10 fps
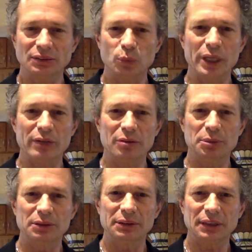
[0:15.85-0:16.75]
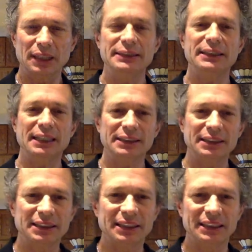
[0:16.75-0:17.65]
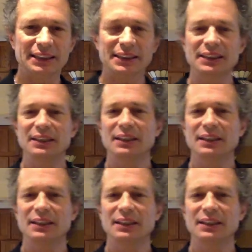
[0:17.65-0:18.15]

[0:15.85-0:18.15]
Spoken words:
wearable identities